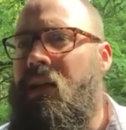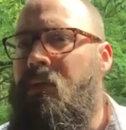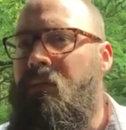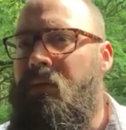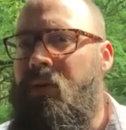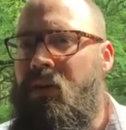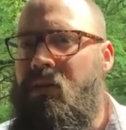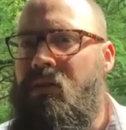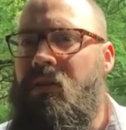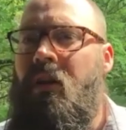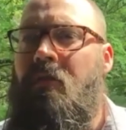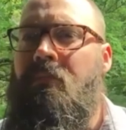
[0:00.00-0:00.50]

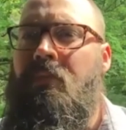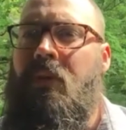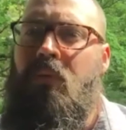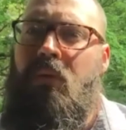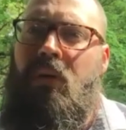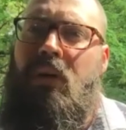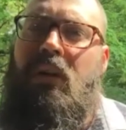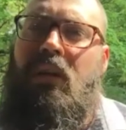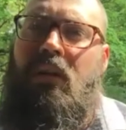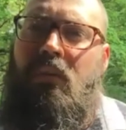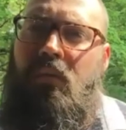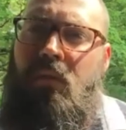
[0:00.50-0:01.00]
because I've been
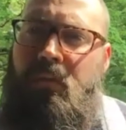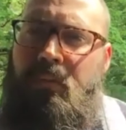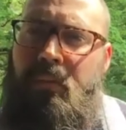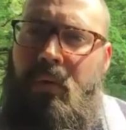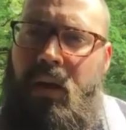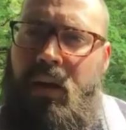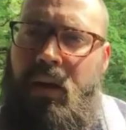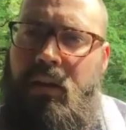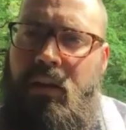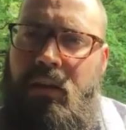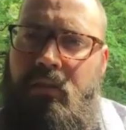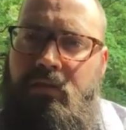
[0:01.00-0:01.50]
working with
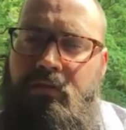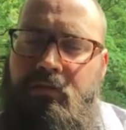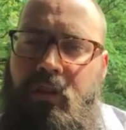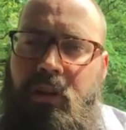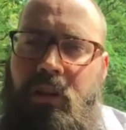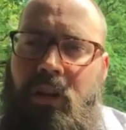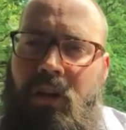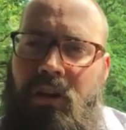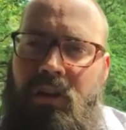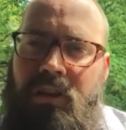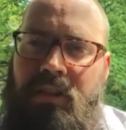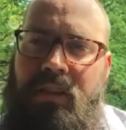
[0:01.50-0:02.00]
Mikey for a
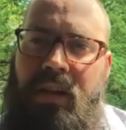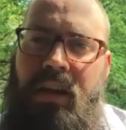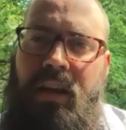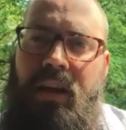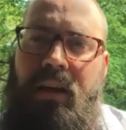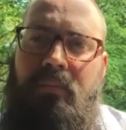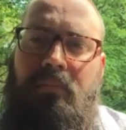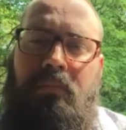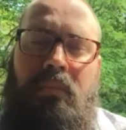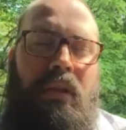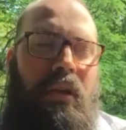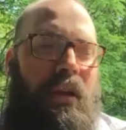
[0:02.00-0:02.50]
long
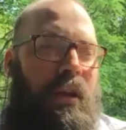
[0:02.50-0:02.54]
time,